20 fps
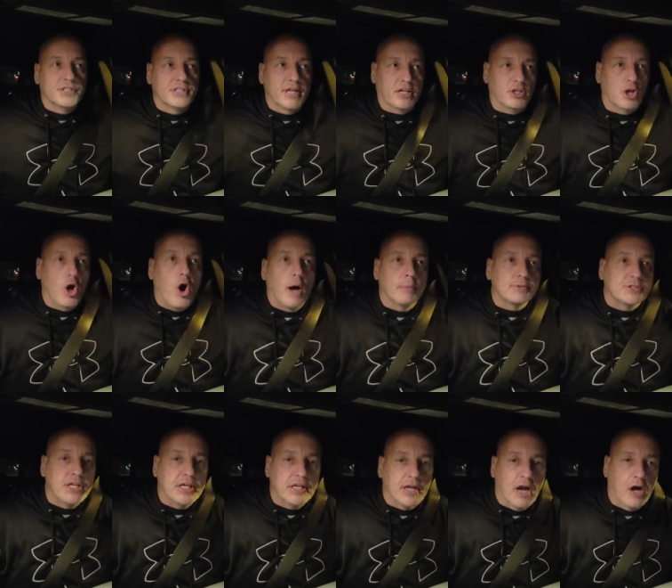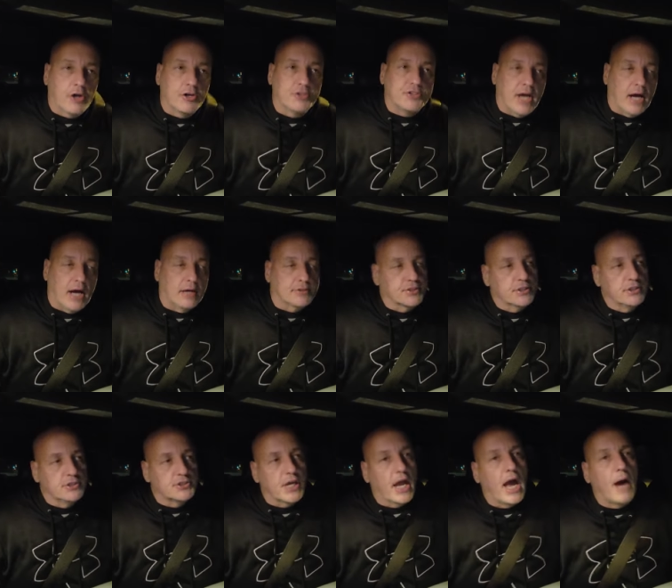He's like, no, I'm seeking
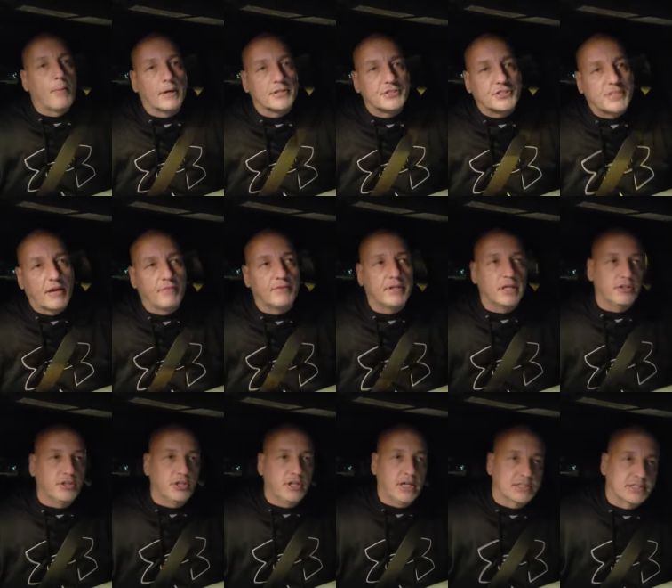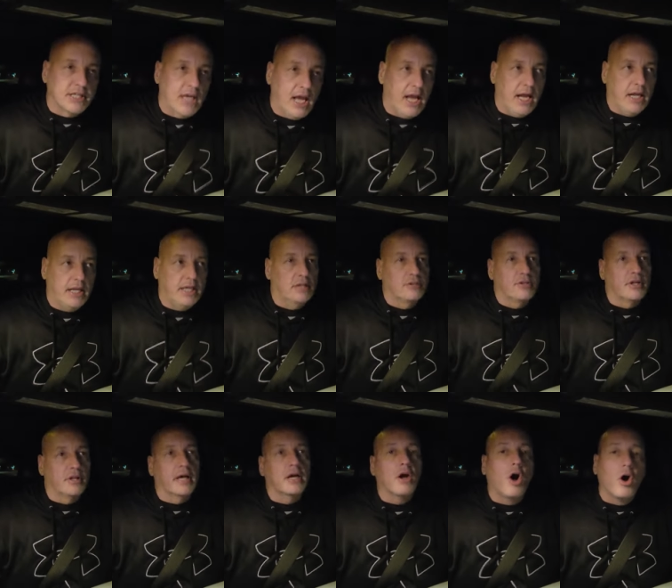100,000. You say, how about 70? And you get to 80
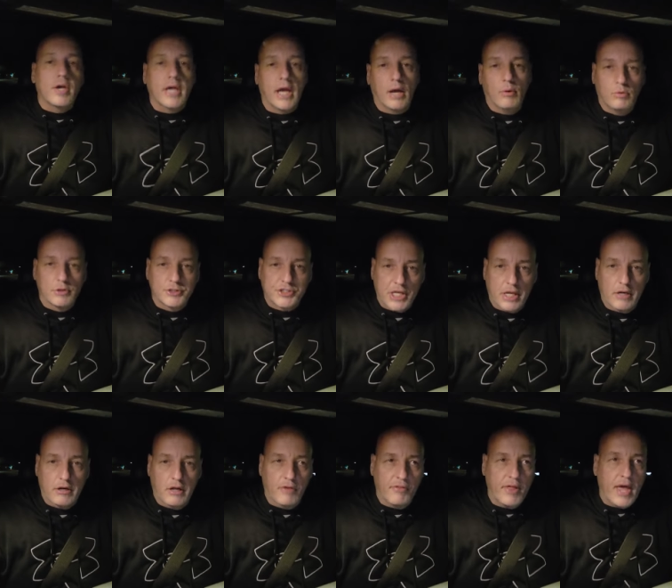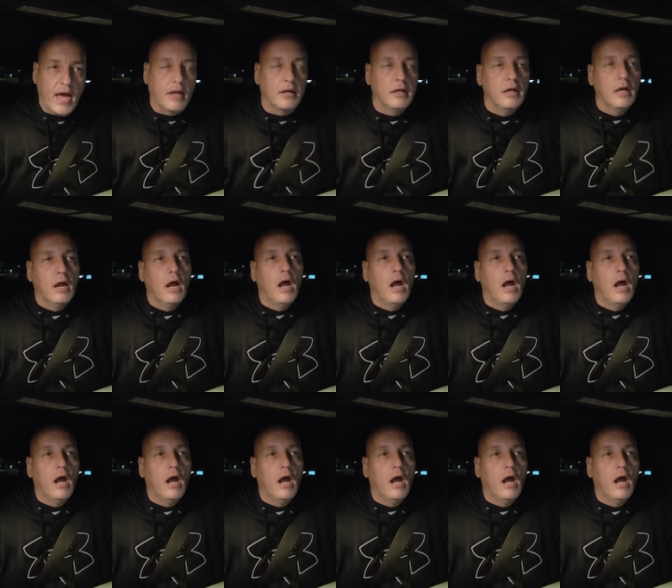and they're like, okay, we'll settle on that.